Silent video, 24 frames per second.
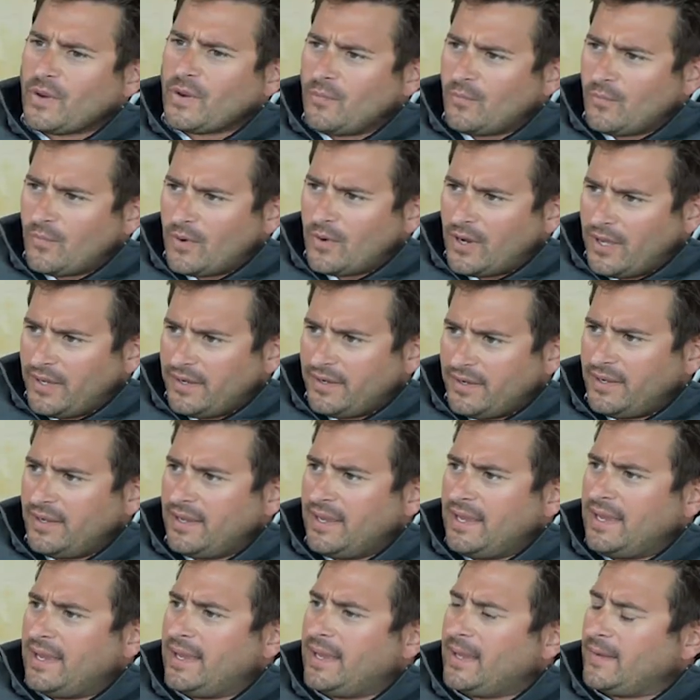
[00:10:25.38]
One,
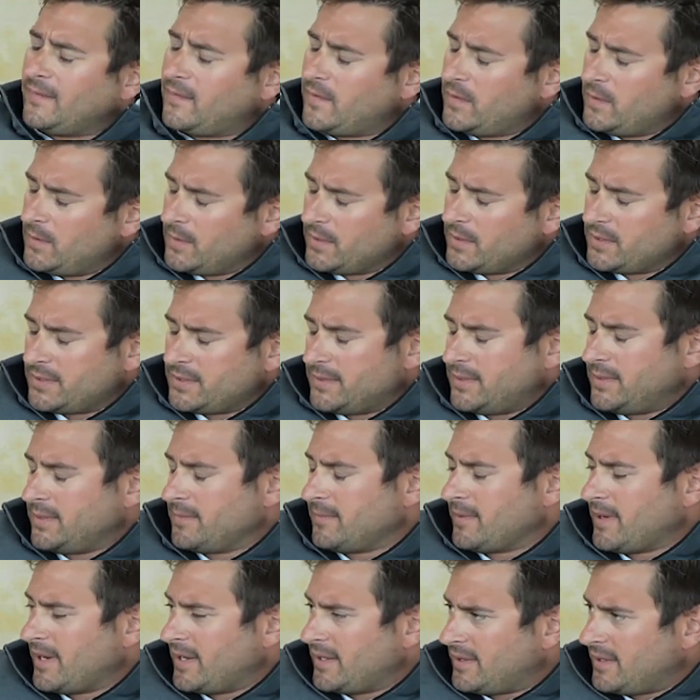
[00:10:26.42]
if you are doing the
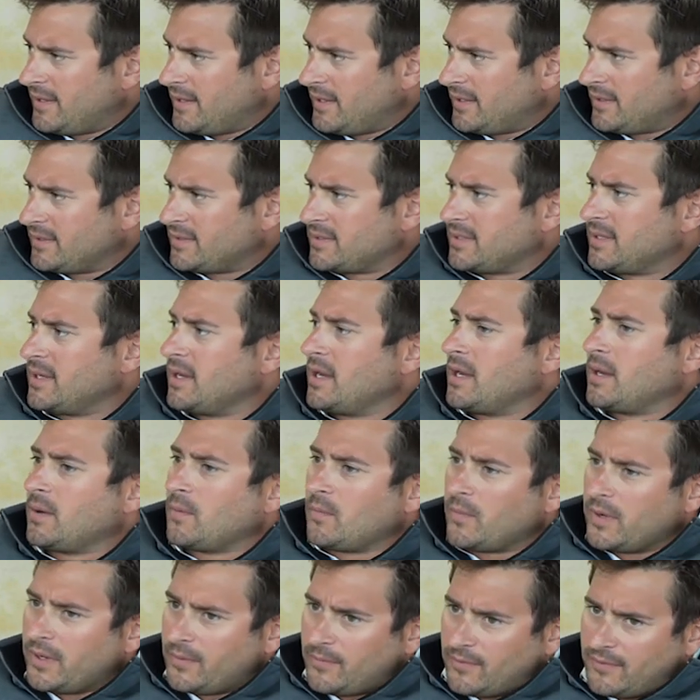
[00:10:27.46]
right things,
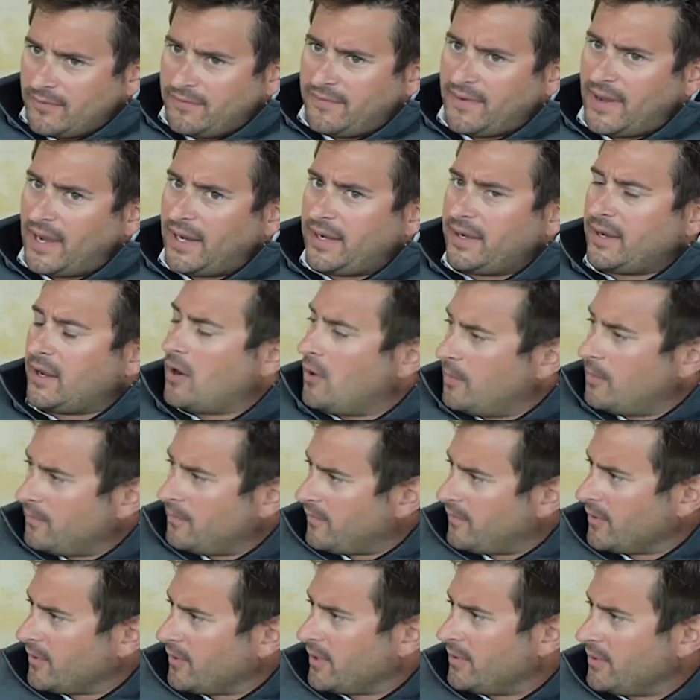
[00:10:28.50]
we will find a home
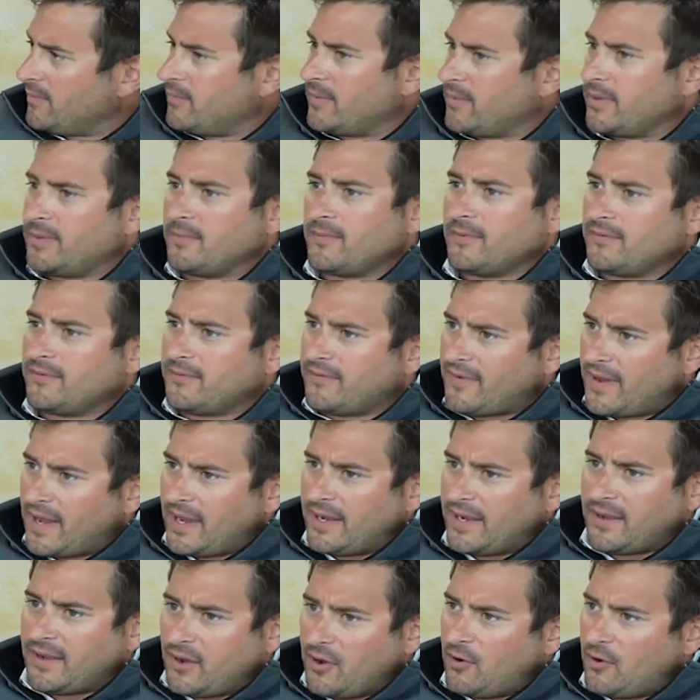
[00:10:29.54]
for you. We will
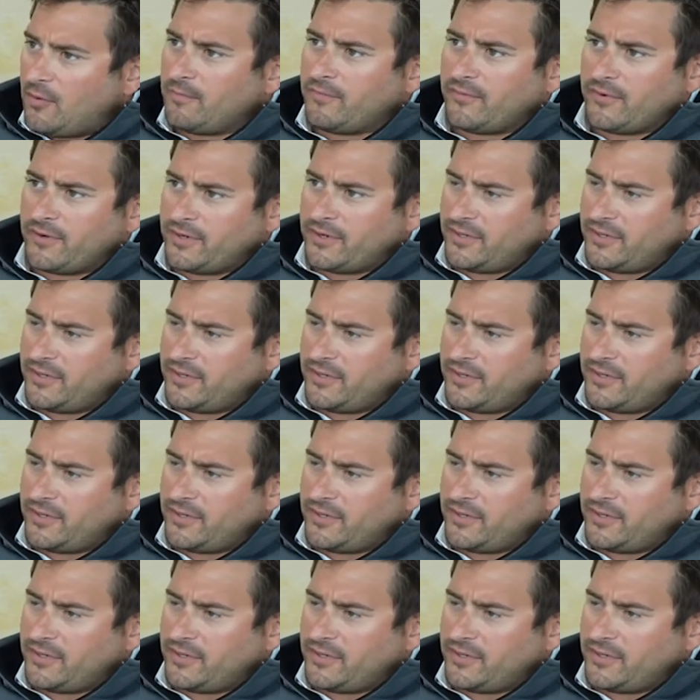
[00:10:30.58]
find a home for your